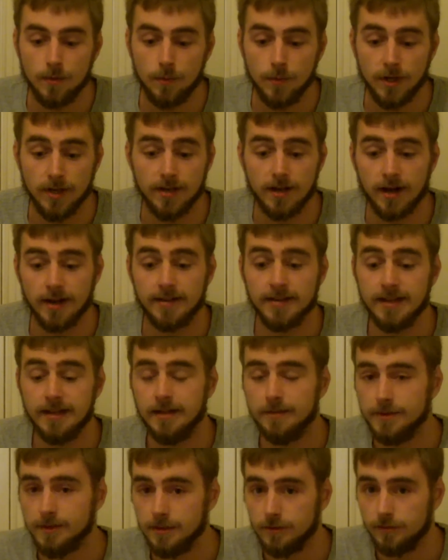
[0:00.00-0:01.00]
We'd
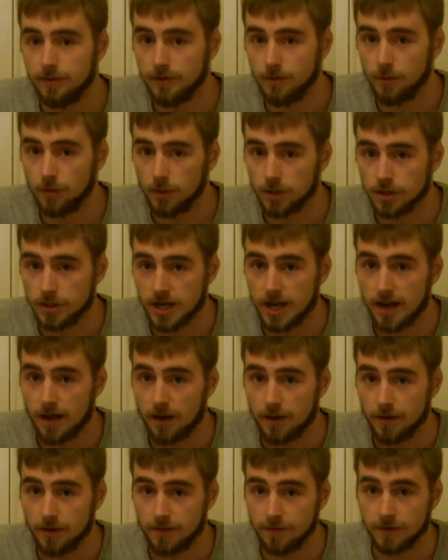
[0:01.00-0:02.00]
ideally be using the water jet
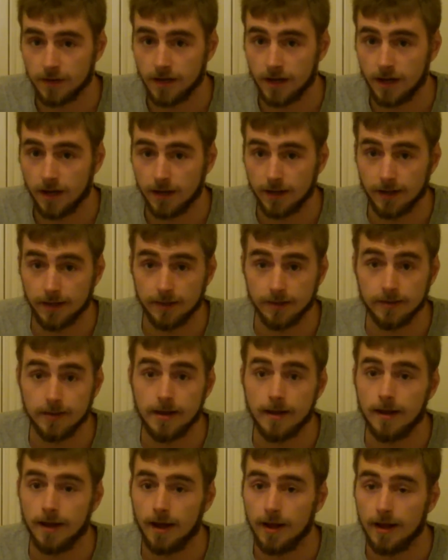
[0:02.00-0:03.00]
only for cutting